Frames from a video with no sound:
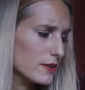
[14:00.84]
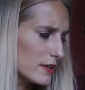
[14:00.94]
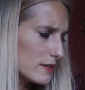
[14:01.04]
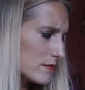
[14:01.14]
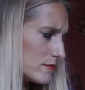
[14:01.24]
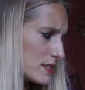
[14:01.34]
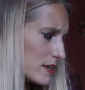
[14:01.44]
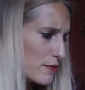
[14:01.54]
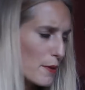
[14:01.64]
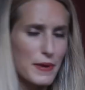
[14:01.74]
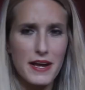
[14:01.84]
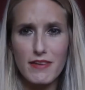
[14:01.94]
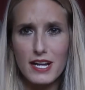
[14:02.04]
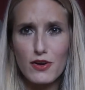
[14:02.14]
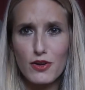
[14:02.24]
and stuff
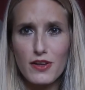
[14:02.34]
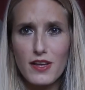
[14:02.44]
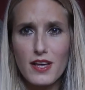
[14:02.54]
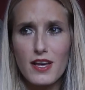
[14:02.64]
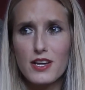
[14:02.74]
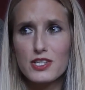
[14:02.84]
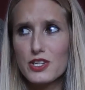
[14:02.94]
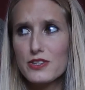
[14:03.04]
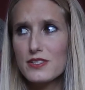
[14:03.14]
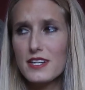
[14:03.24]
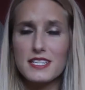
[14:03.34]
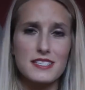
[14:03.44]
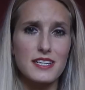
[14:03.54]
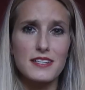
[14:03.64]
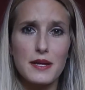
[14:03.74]
appearing on shows like
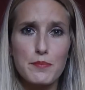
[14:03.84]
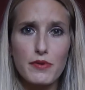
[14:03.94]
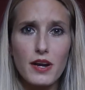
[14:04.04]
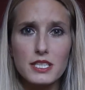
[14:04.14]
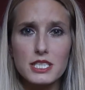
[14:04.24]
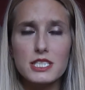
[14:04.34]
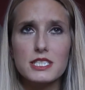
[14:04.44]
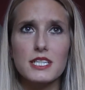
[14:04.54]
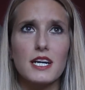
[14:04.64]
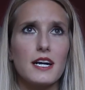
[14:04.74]
Sunday Brunch.